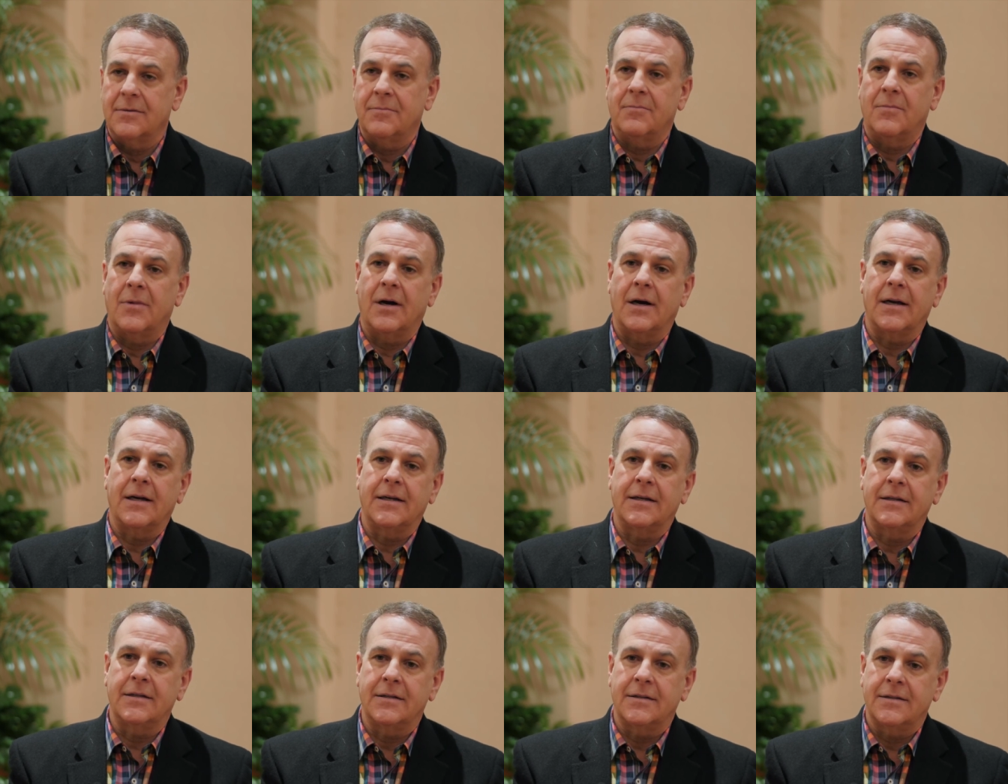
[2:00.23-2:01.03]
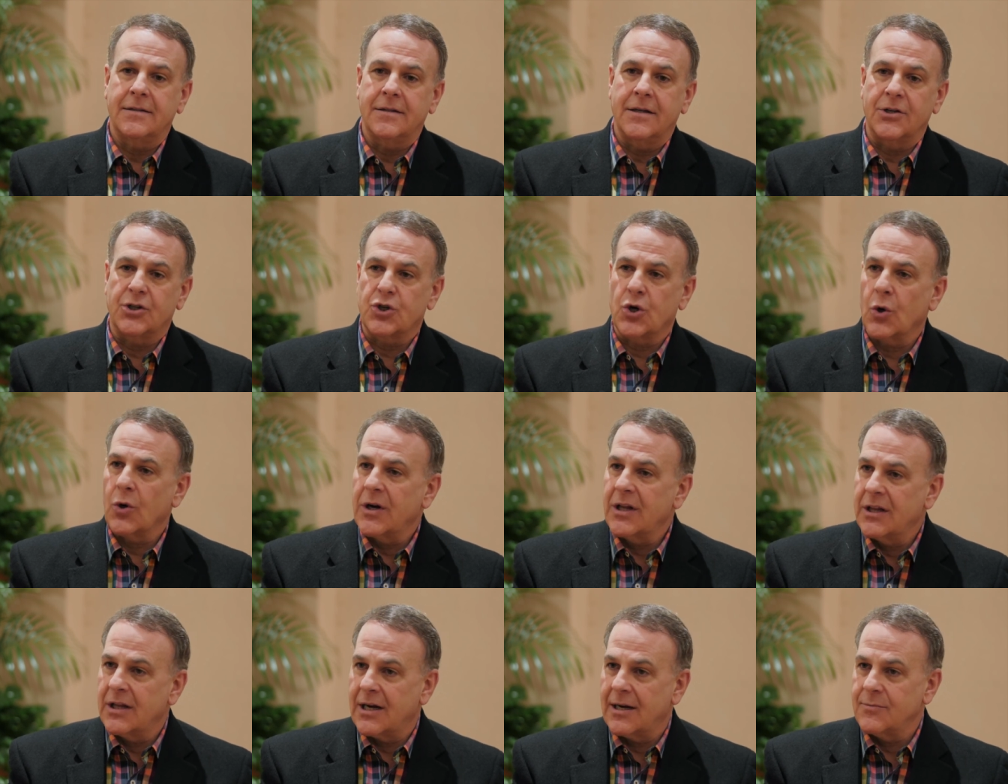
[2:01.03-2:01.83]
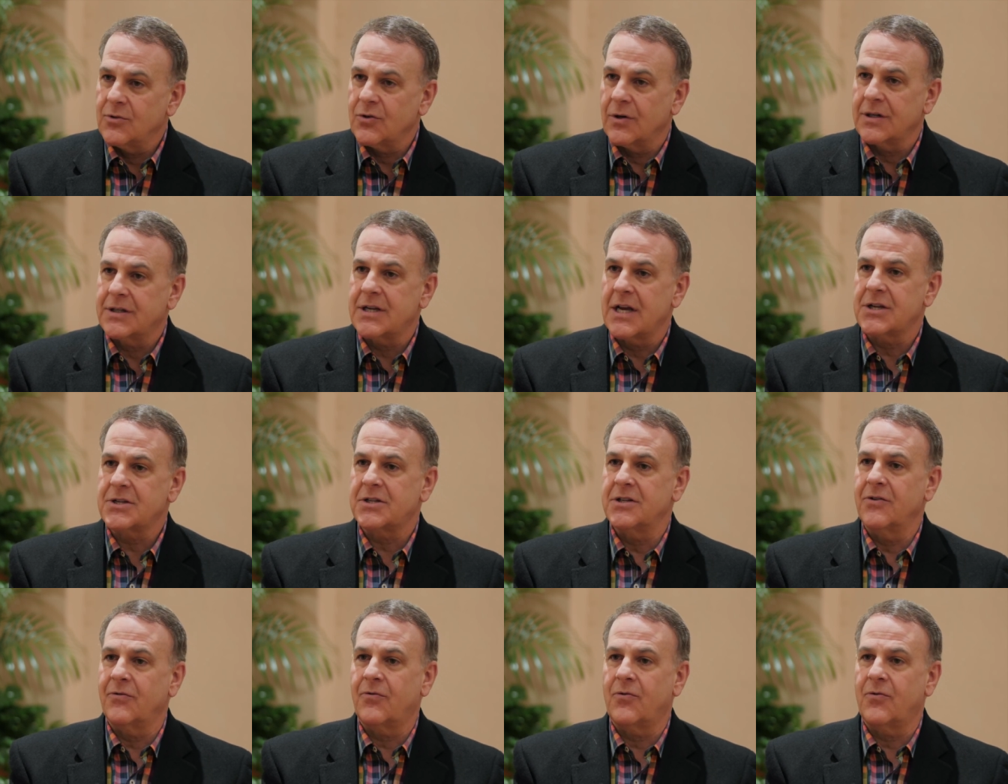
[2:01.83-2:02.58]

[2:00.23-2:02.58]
my attorney that I'm doing testing